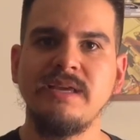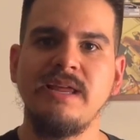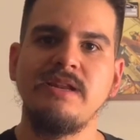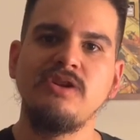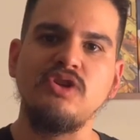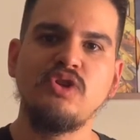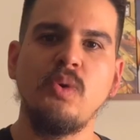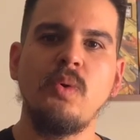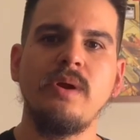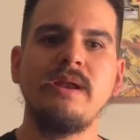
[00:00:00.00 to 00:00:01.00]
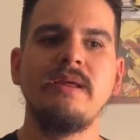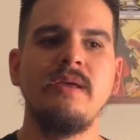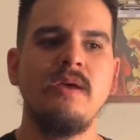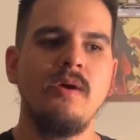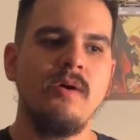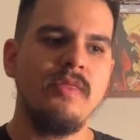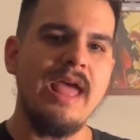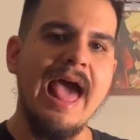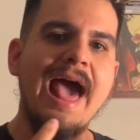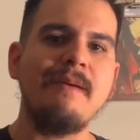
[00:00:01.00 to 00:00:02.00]
and enjoyed
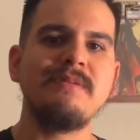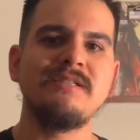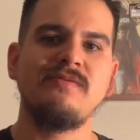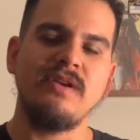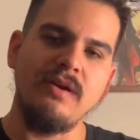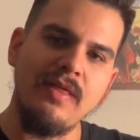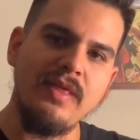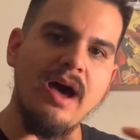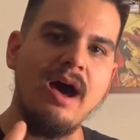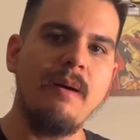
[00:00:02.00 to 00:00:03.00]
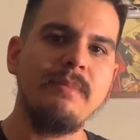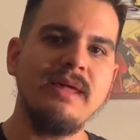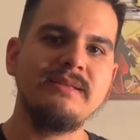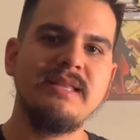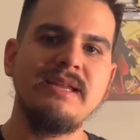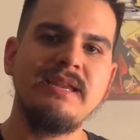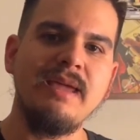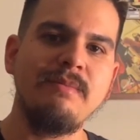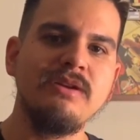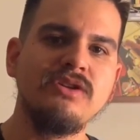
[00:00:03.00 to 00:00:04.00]
the atmosphere and the ambience that
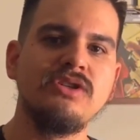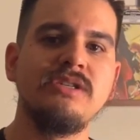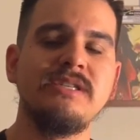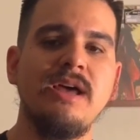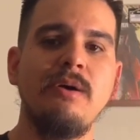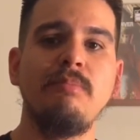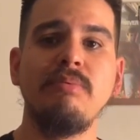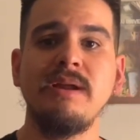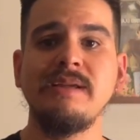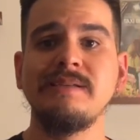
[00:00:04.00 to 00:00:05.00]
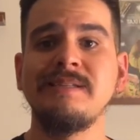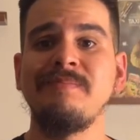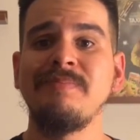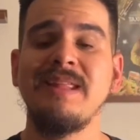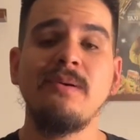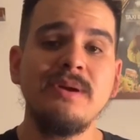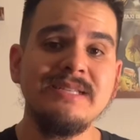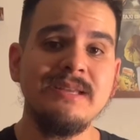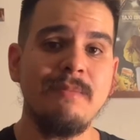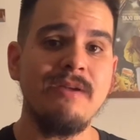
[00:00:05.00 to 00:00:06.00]
Damien Chazelle brings. Now,
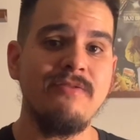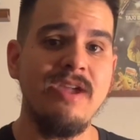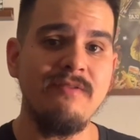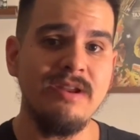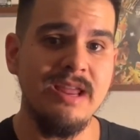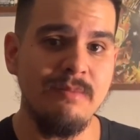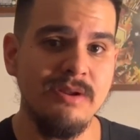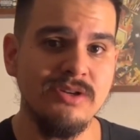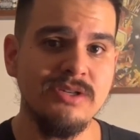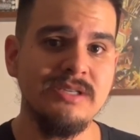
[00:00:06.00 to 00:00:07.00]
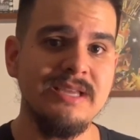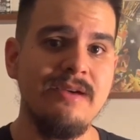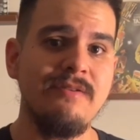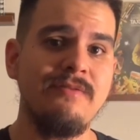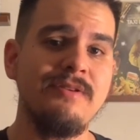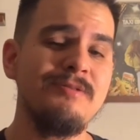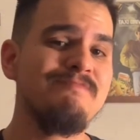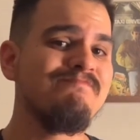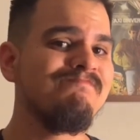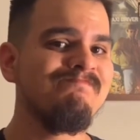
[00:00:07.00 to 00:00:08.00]
is it my favorite Damien Chazelle
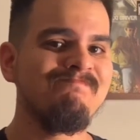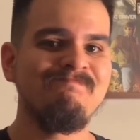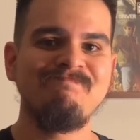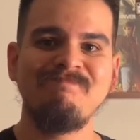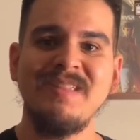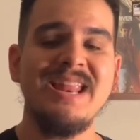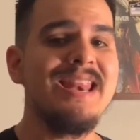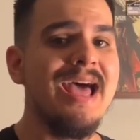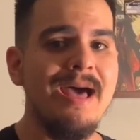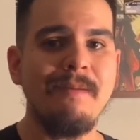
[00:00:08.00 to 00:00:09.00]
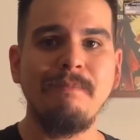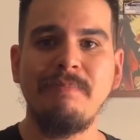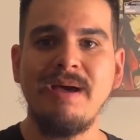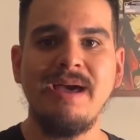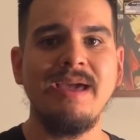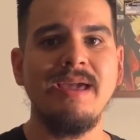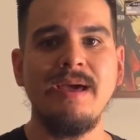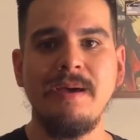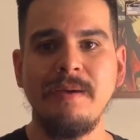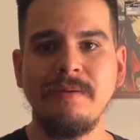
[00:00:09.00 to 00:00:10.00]
film? Not by,
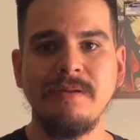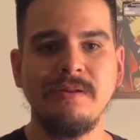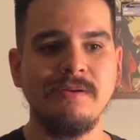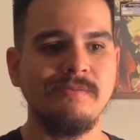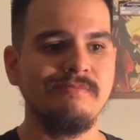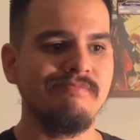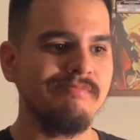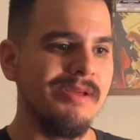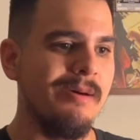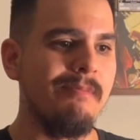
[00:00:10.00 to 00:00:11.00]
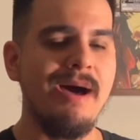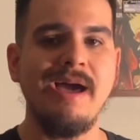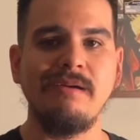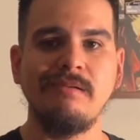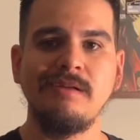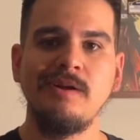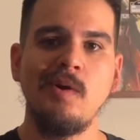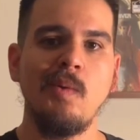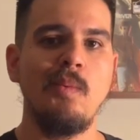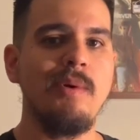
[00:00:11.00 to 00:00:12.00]
a mile.
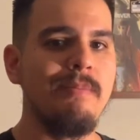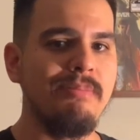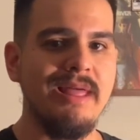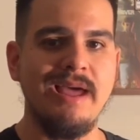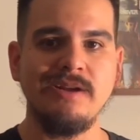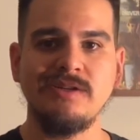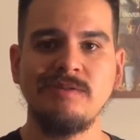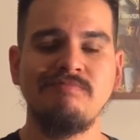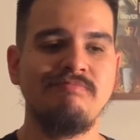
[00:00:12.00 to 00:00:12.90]
Whiplash,